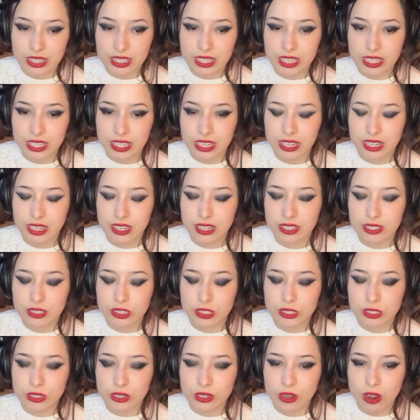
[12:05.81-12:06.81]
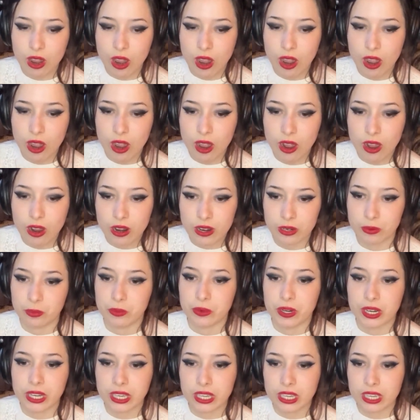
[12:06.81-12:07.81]
Like, it is
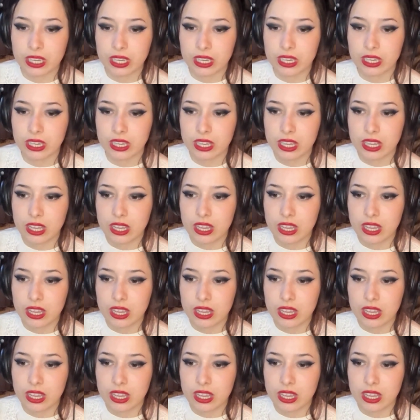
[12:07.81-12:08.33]
heartbreaking,